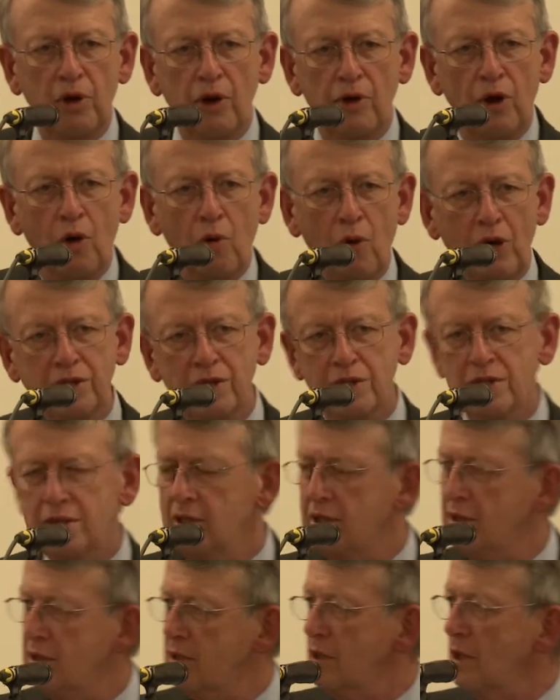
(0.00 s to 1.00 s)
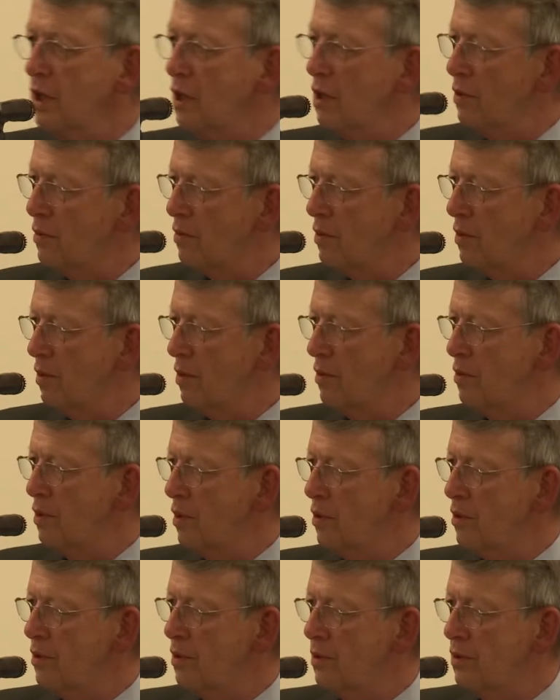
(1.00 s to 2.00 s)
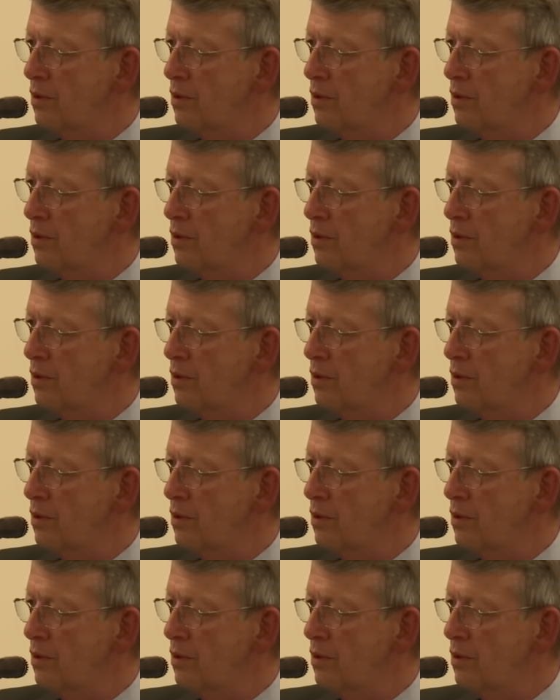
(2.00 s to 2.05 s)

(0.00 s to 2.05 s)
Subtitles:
don't know what this is. The